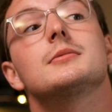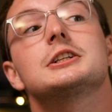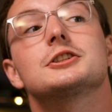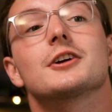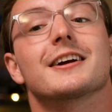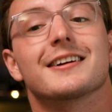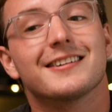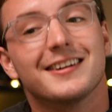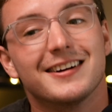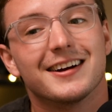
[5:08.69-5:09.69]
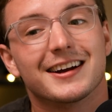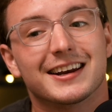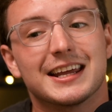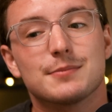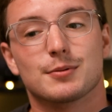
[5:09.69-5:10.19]
make sure I got
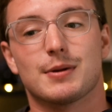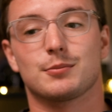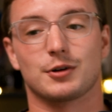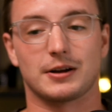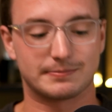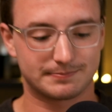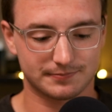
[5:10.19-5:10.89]
to keep remembering